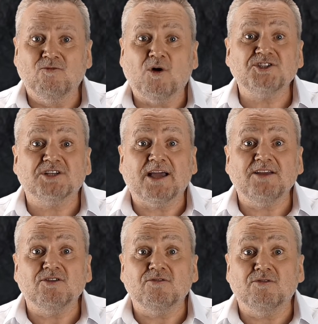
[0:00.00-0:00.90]
"What shall
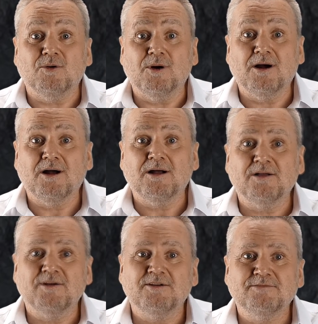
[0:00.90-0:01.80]
I do?"
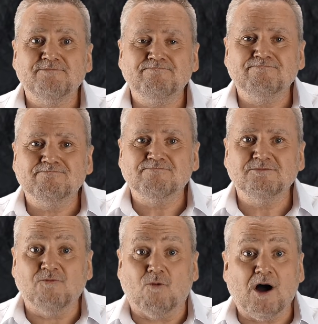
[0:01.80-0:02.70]

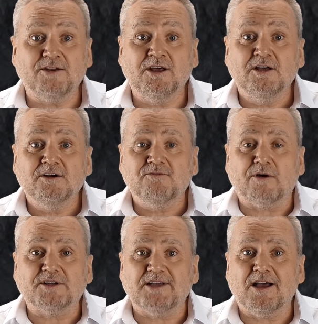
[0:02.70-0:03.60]
What, for
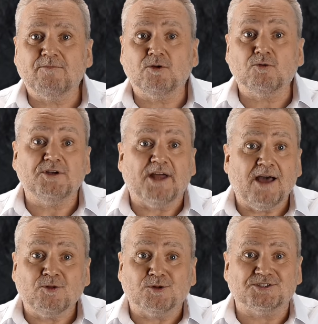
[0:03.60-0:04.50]
example, would
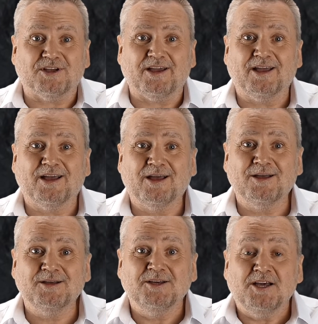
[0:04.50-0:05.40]
Ethel say?
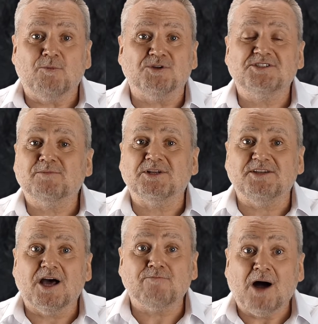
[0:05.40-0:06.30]
It was simply
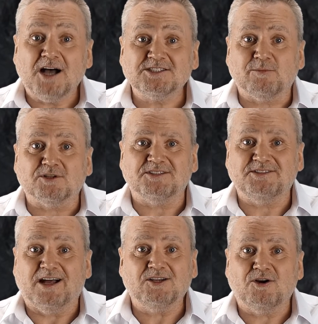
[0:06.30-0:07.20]
not possible to
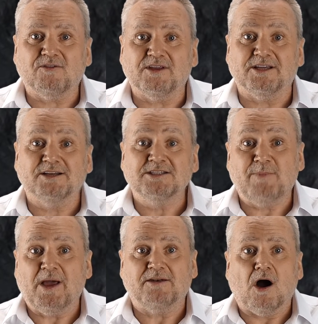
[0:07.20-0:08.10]
tell her that he had
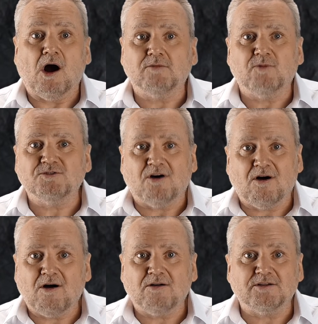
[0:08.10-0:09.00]
spent almost
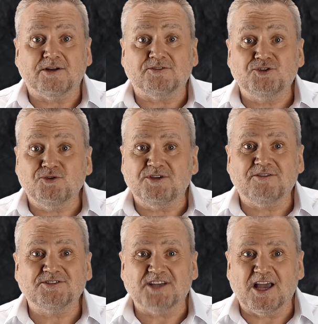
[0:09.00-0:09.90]
all of their
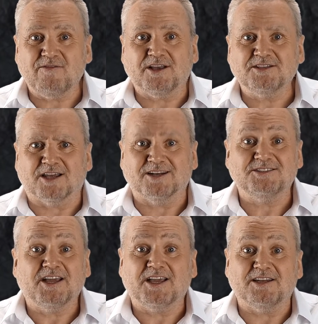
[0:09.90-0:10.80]
2-year savings on a
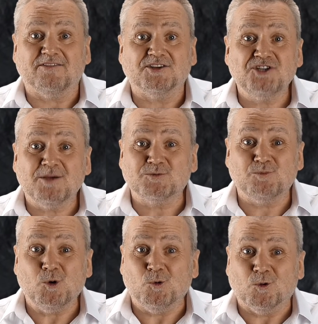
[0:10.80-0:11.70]
ticket in the ship's
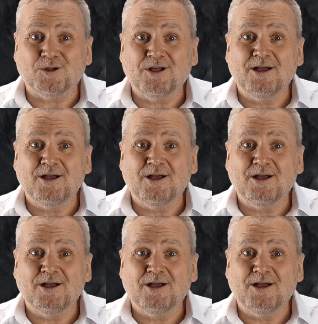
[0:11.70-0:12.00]
pool.